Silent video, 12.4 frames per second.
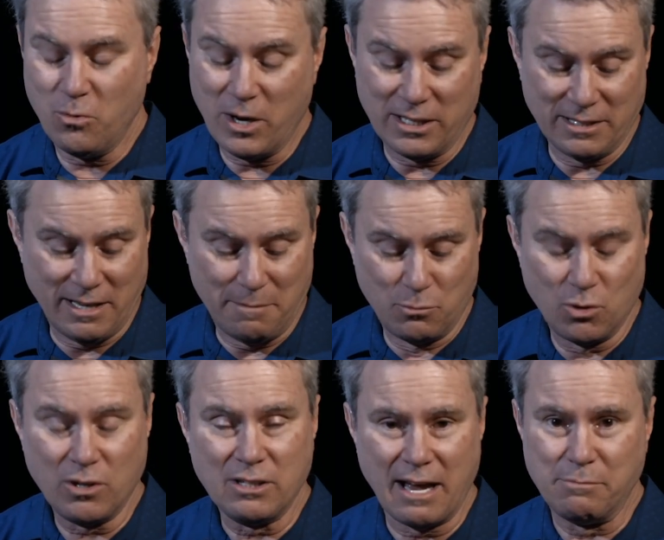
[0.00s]
Well, a
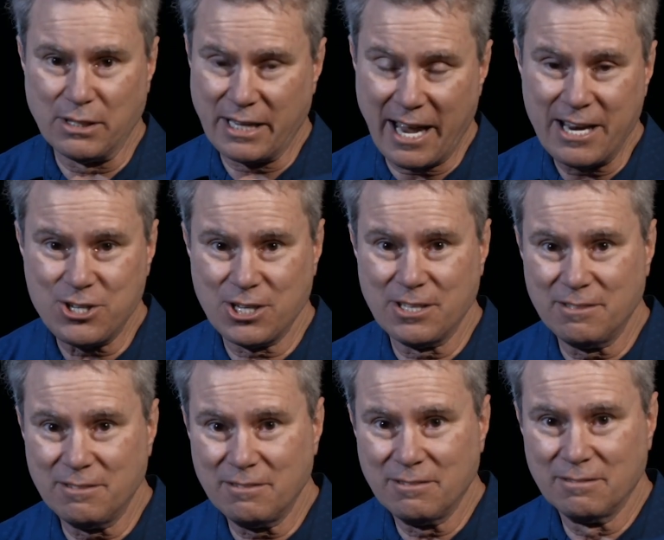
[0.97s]
moral
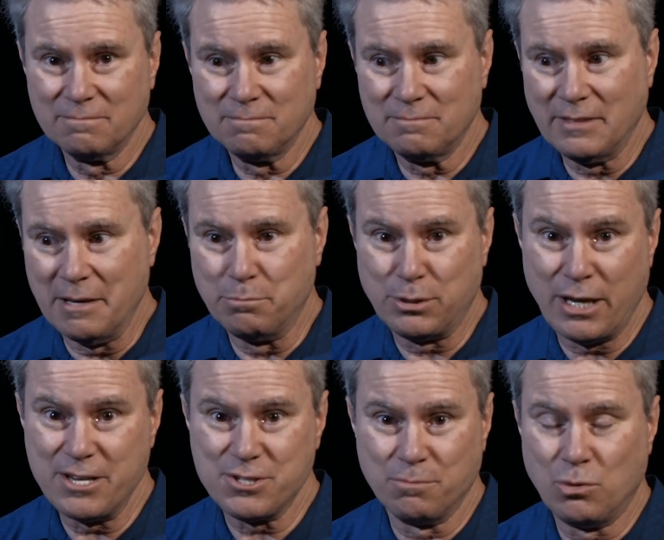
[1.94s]
obligation
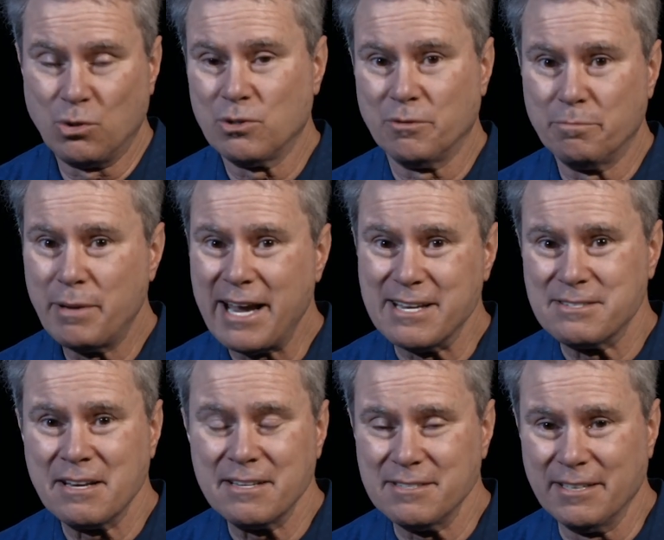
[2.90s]
implies a moral
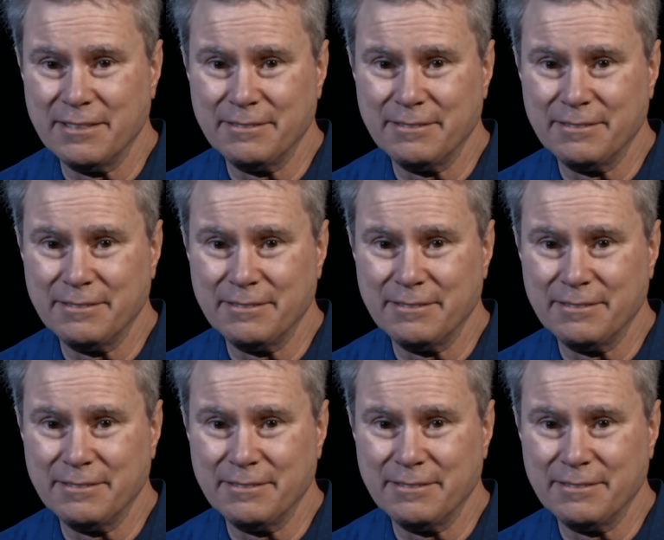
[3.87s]
base, doesn't